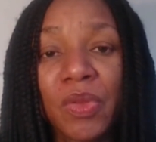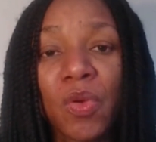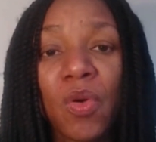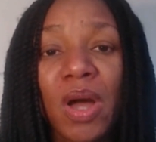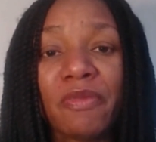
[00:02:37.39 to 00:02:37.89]

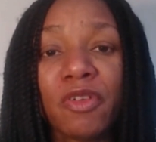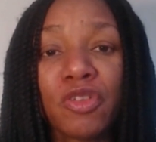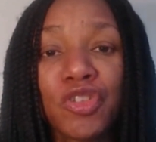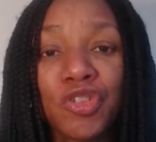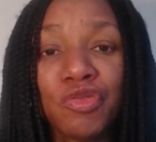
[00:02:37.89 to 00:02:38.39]
Or I've
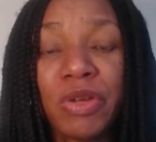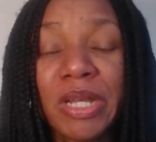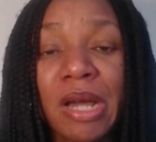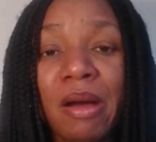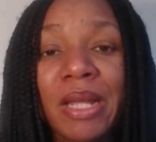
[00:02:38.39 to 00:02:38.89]
got
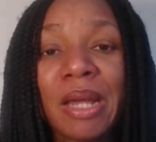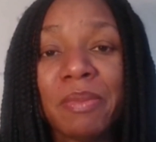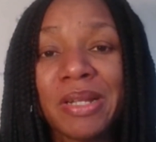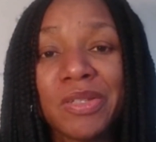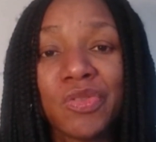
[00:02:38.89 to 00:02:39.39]
children now and I'm
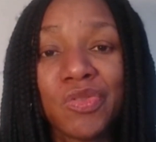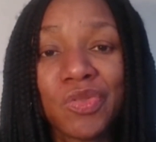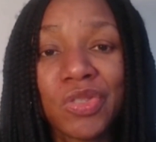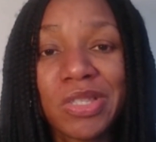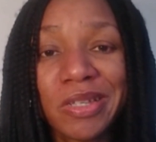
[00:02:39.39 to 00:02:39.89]
ready to
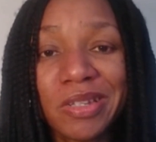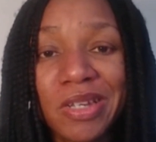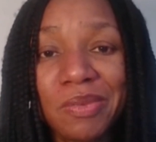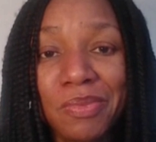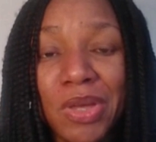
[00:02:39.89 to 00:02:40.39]
teach
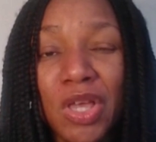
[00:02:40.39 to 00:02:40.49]
them.